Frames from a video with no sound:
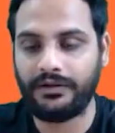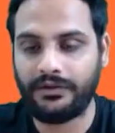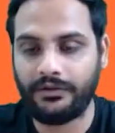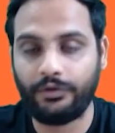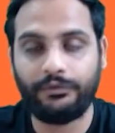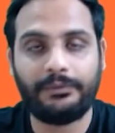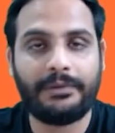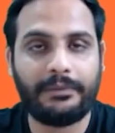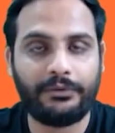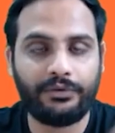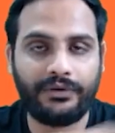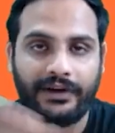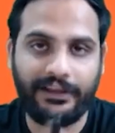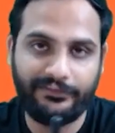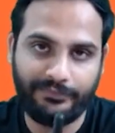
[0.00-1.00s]
you will be able
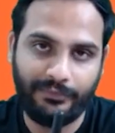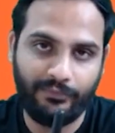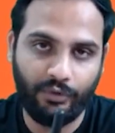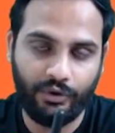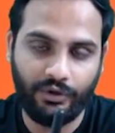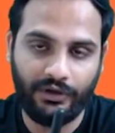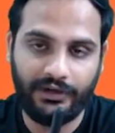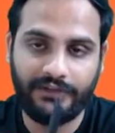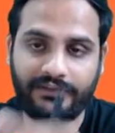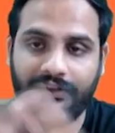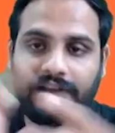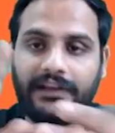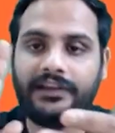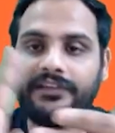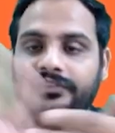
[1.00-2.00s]
to grasp more knowledge.
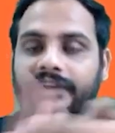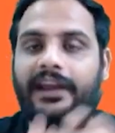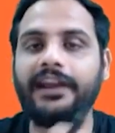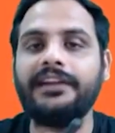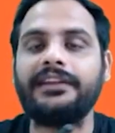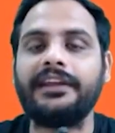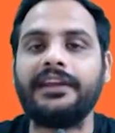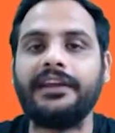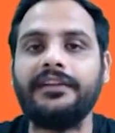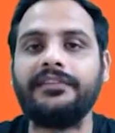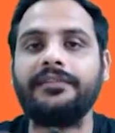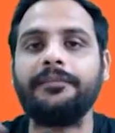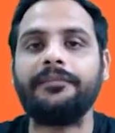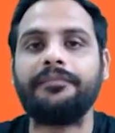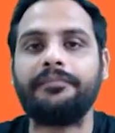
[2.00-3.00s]
Second thing
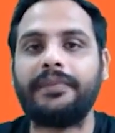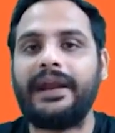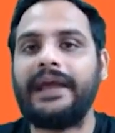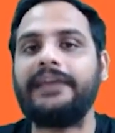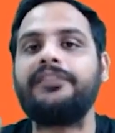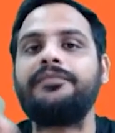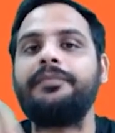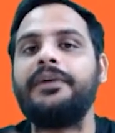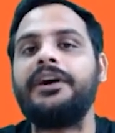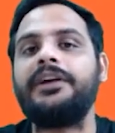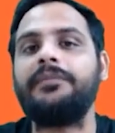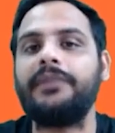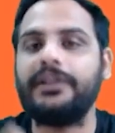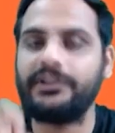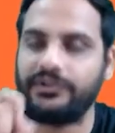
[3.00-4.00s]
is price
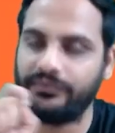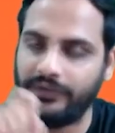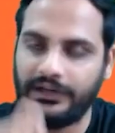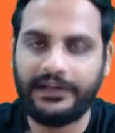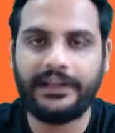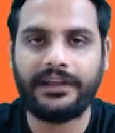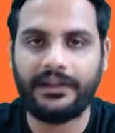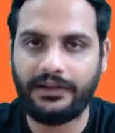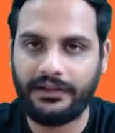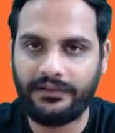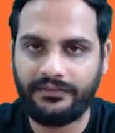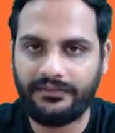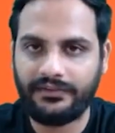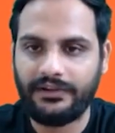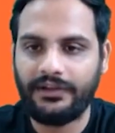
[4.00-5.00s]
per month will
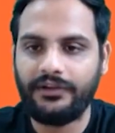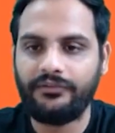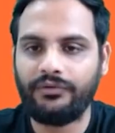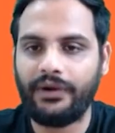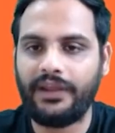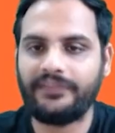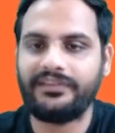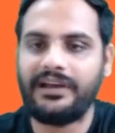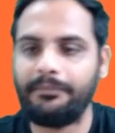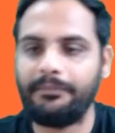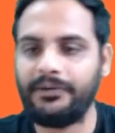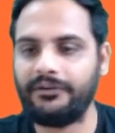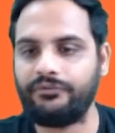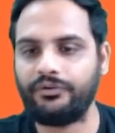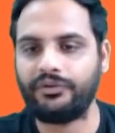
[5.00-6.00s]
decrease. For
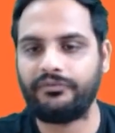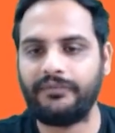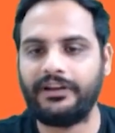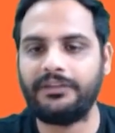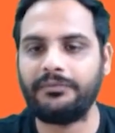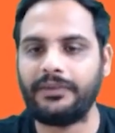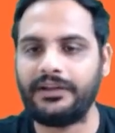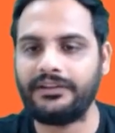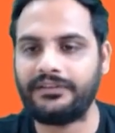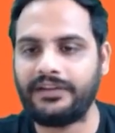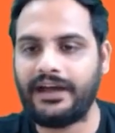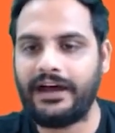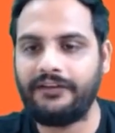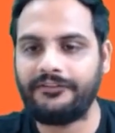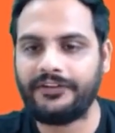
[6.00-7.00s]
example, for 1 month,
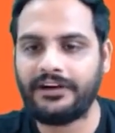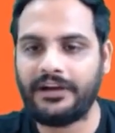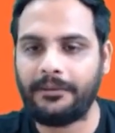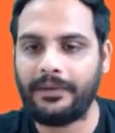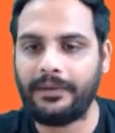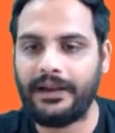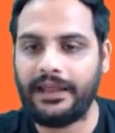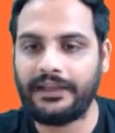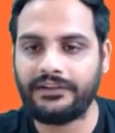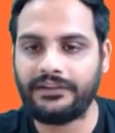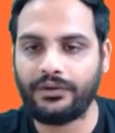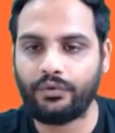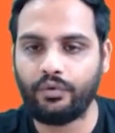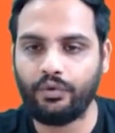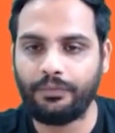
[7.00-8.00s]
after applying
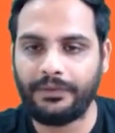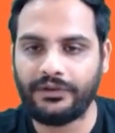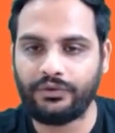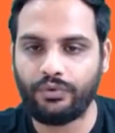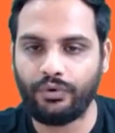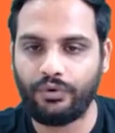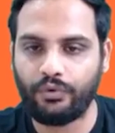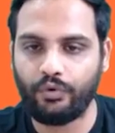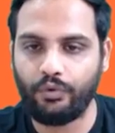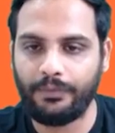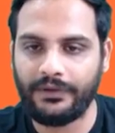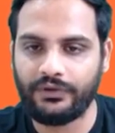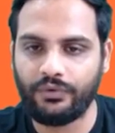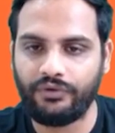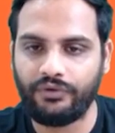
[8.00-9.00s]
the coupon
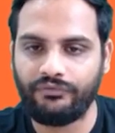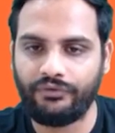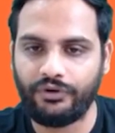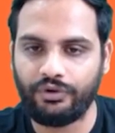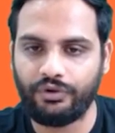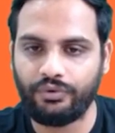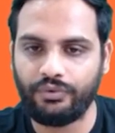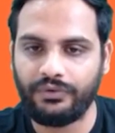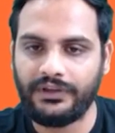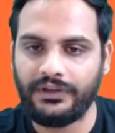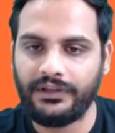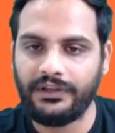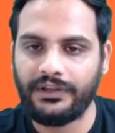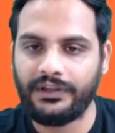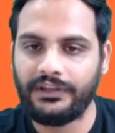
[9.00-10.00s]
code for you
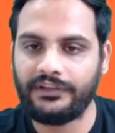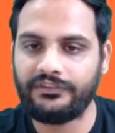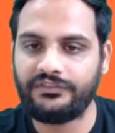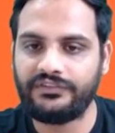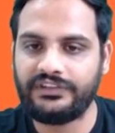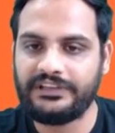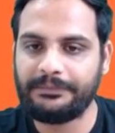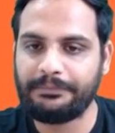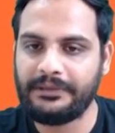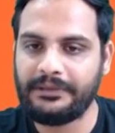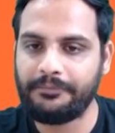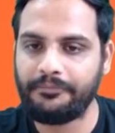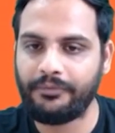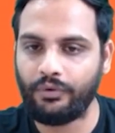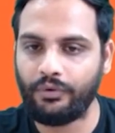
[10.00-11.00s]
is
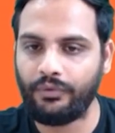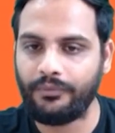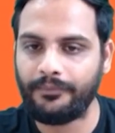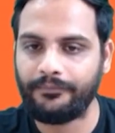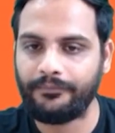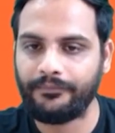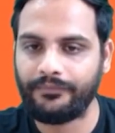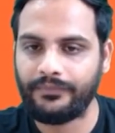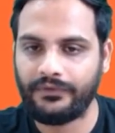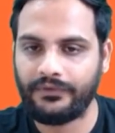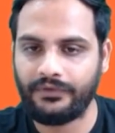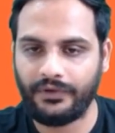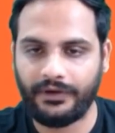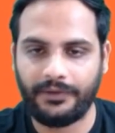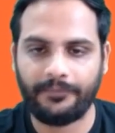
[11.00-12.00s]
GP Pro.
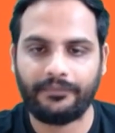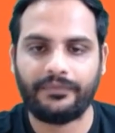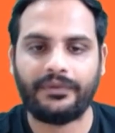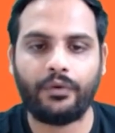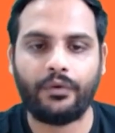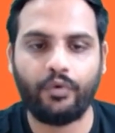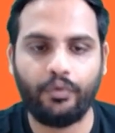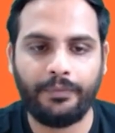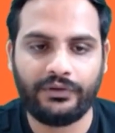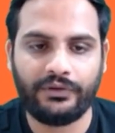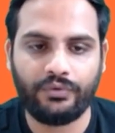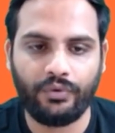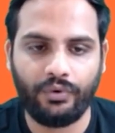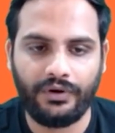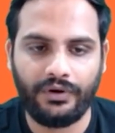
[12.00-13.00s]
Sorry, the coupon
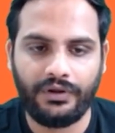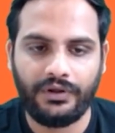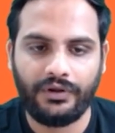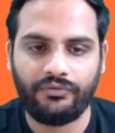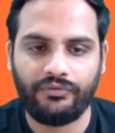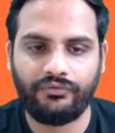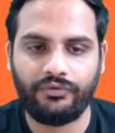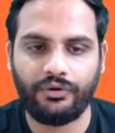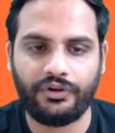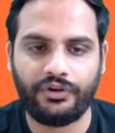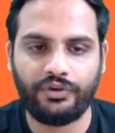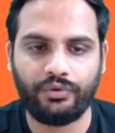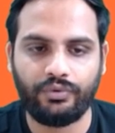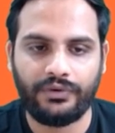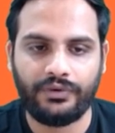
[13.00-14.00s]
code for
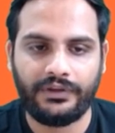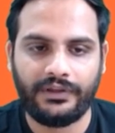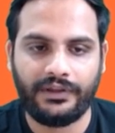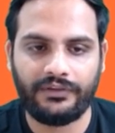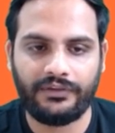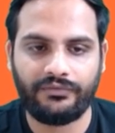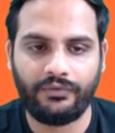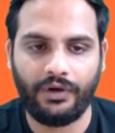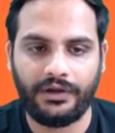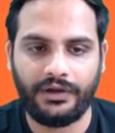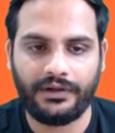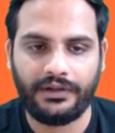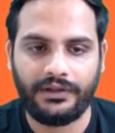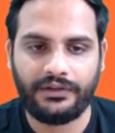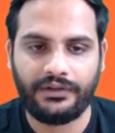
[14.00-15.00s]
you is
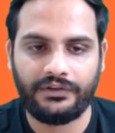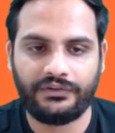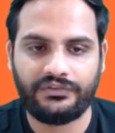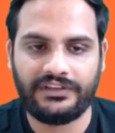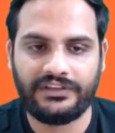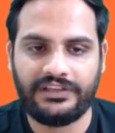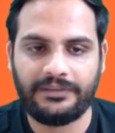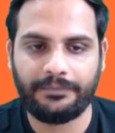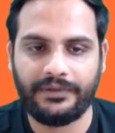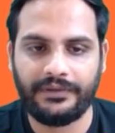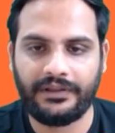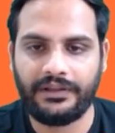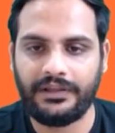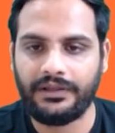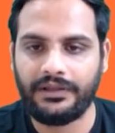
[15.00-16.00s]
what?
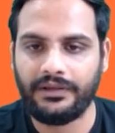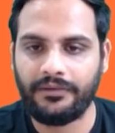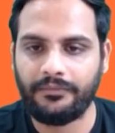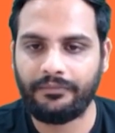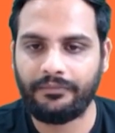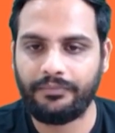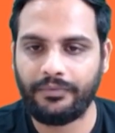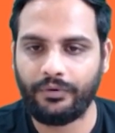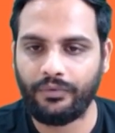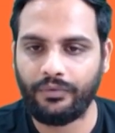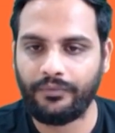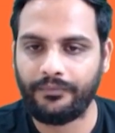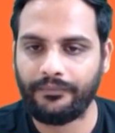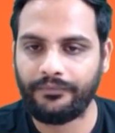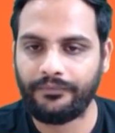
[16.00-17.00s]
GP Pro.
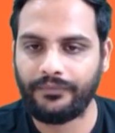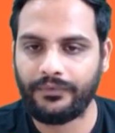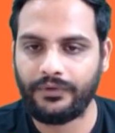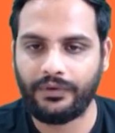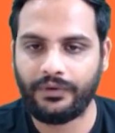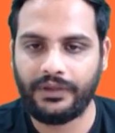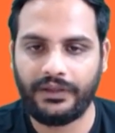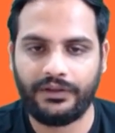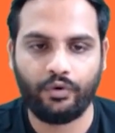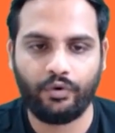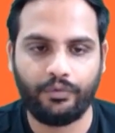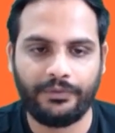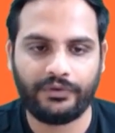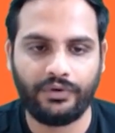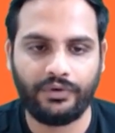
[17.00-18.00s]
Okay, the
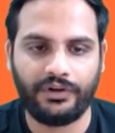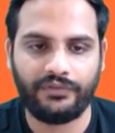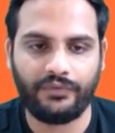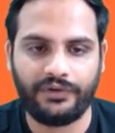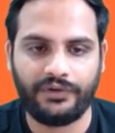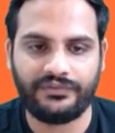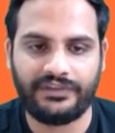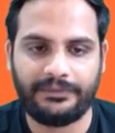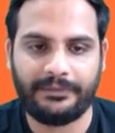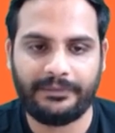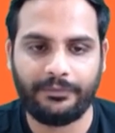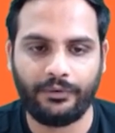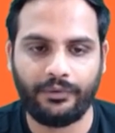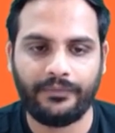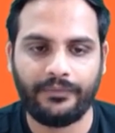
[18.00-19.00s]
coupon code is what? GP
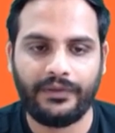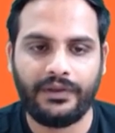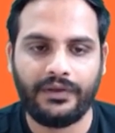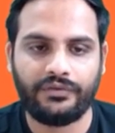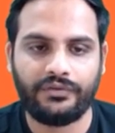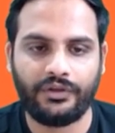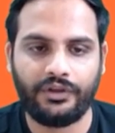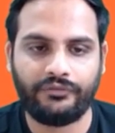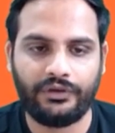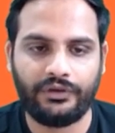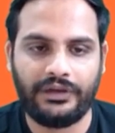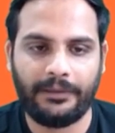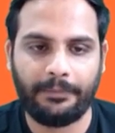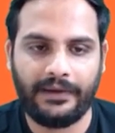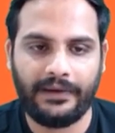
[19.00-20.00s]
Pro. So if
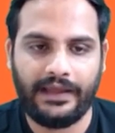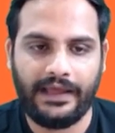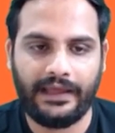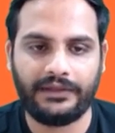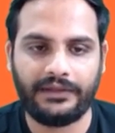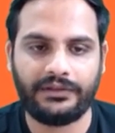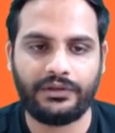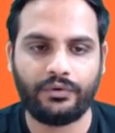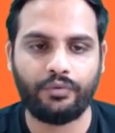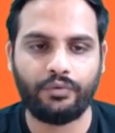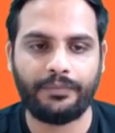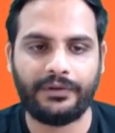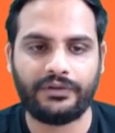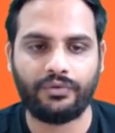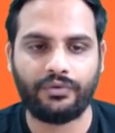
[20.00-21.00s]
you'll apply the
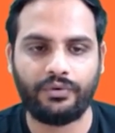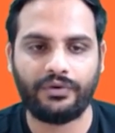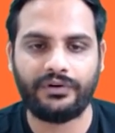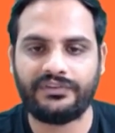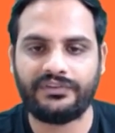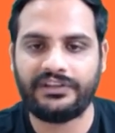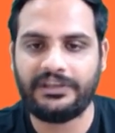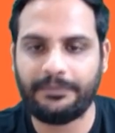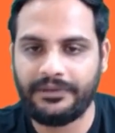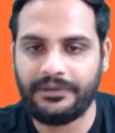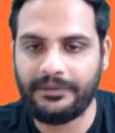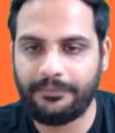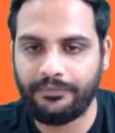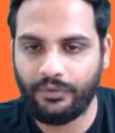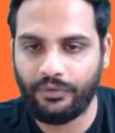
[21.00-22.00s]
coupon code
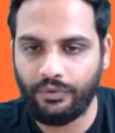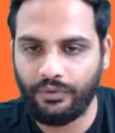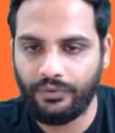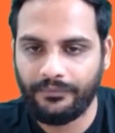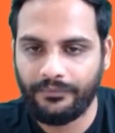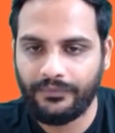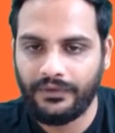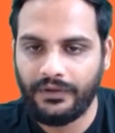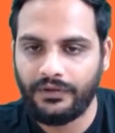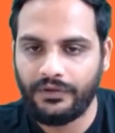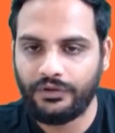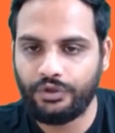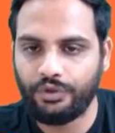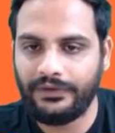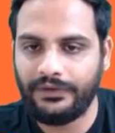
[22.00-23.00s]
GP Pro,
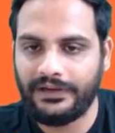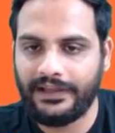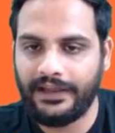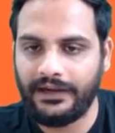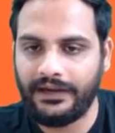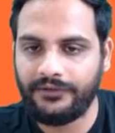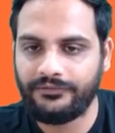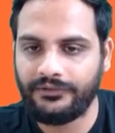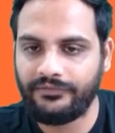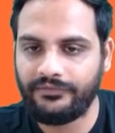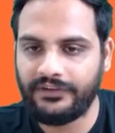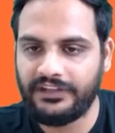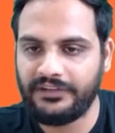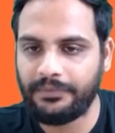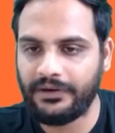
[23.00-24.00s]
you will get
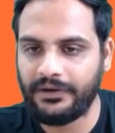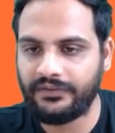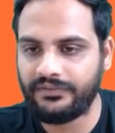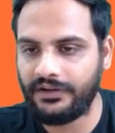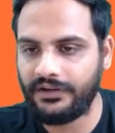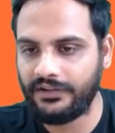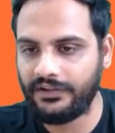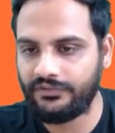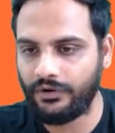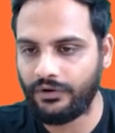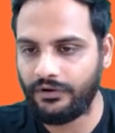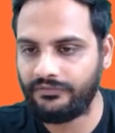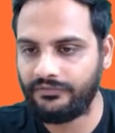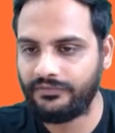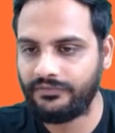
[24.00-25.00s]
15%
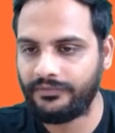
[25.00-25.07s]
off.